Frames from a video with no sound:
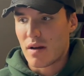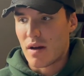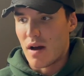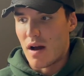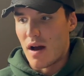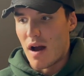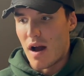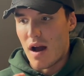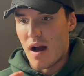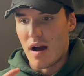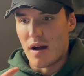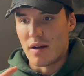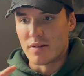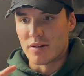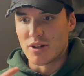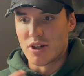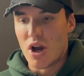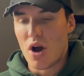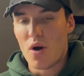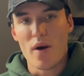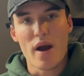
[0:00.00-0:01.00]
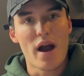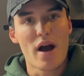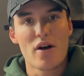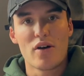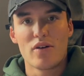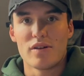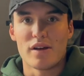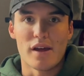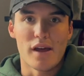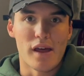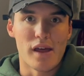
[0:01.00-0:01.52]
go
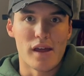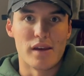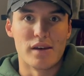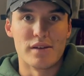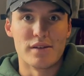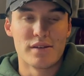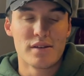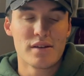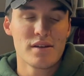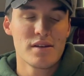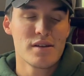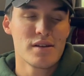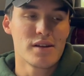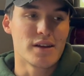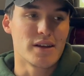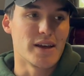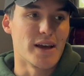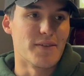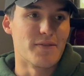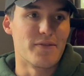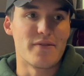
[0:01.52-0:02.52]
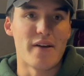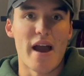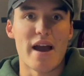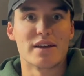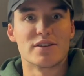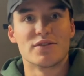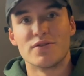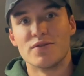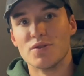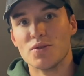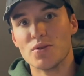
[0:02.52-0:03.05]
out and get
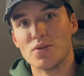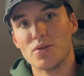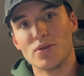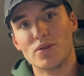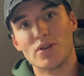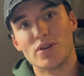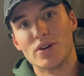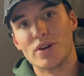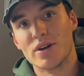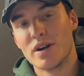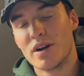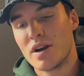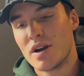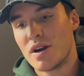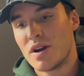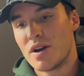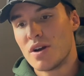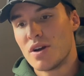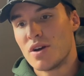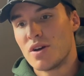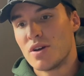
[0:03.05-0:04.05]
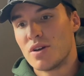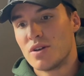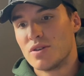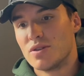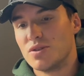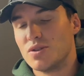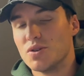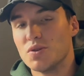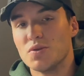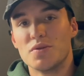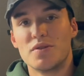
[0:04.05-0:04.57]
fast food or
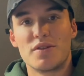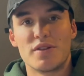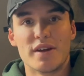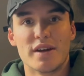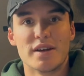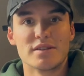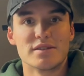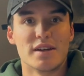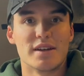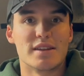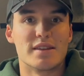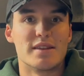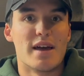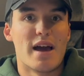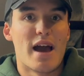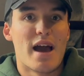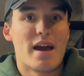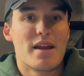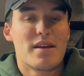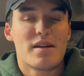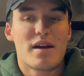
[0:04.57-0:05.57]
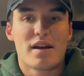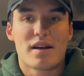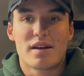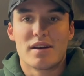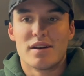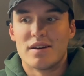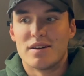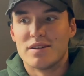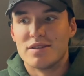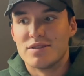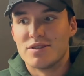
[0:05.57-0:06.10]
do things like that,
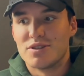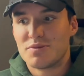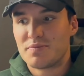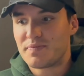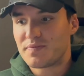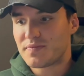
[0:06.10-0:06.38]
because